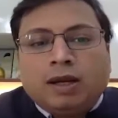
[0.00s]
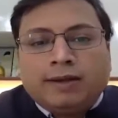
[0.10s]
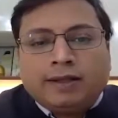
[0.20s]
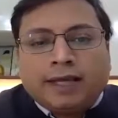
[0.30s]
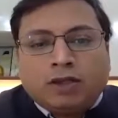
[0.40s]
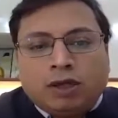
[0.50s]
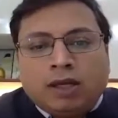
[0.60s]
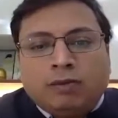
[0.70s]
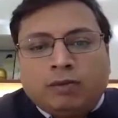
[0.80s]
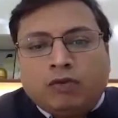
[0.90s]
And this
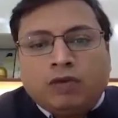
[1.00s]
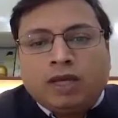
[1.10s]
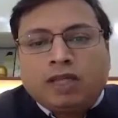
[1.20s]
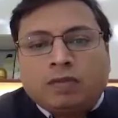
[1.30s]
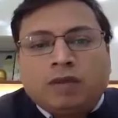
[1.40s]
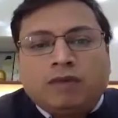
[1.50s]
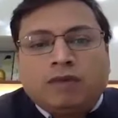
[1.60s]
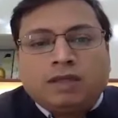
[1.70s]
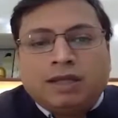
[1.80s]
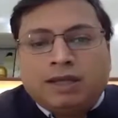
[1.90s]
actually improved the
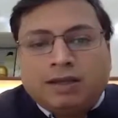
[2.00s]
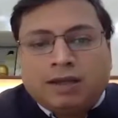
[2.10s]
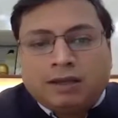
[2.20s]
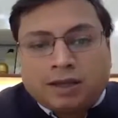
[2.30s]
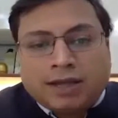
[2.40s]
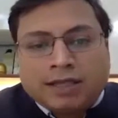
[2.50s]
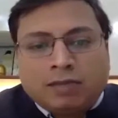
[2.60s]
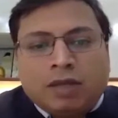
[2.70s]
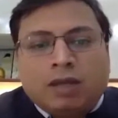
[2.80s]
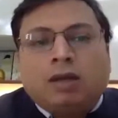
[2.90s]
HbA1c and the other
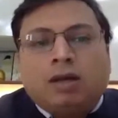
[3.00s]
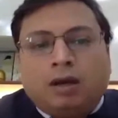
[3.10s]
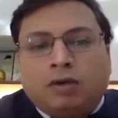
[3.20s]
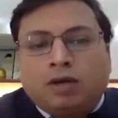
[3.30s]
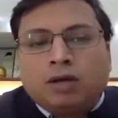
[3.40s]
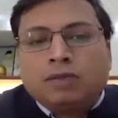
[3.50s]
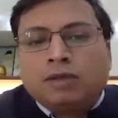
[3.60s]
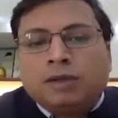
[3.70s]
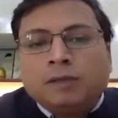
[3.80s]
glycemic outcomes.